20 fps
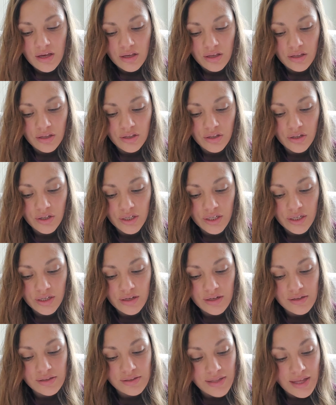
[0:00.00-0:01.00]
your
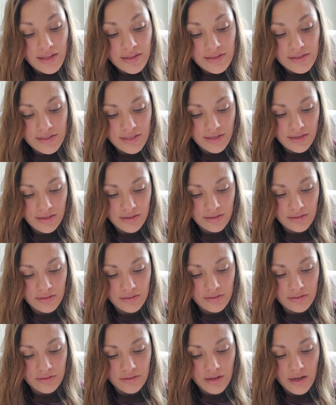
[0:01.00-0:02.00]

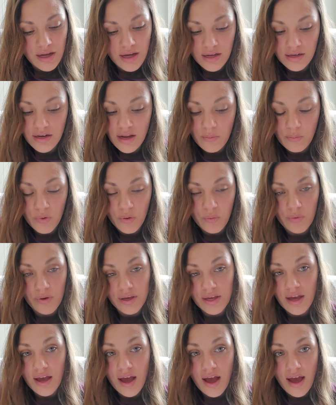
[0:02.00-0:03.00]
cleansing number will
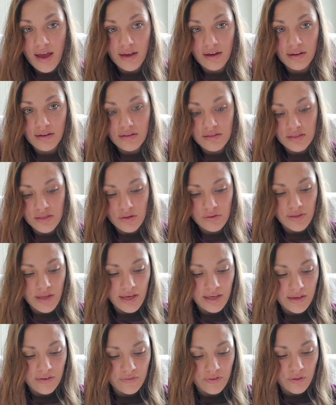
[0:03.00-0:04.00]
get higher. So
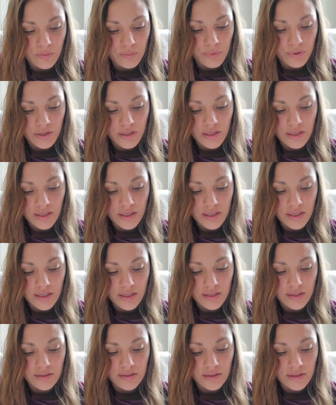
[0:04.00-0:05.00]
like if you put
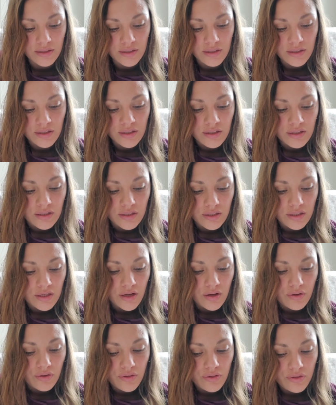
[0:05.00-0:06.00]
in,
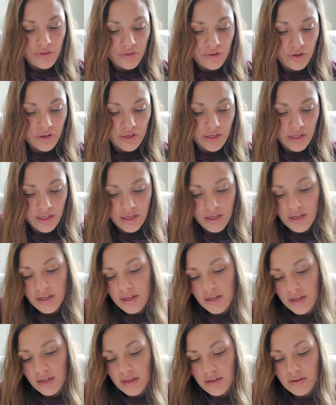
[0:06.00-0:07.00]

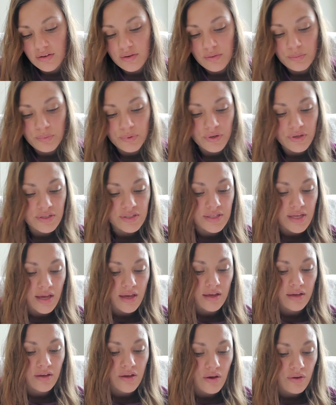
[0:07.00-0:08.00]

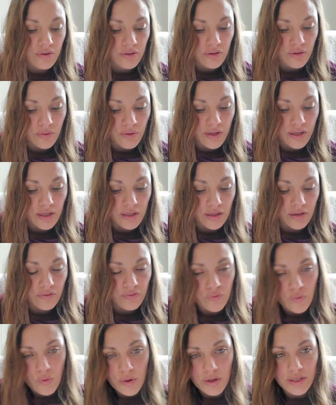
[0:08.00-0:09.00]
30% coconut oil, or
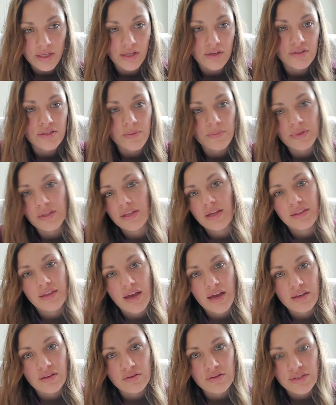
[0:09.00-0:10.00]
40 or something like
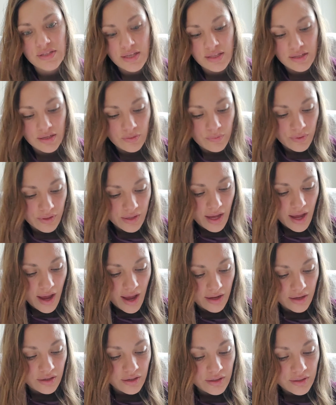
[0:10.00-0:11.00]
that, you'll see that it will get
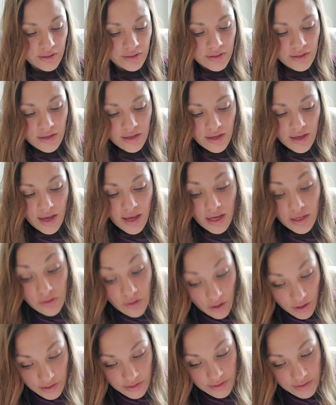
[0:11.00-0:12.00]
higher and
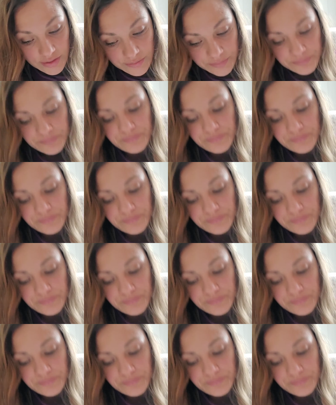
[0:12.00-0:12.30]
harder.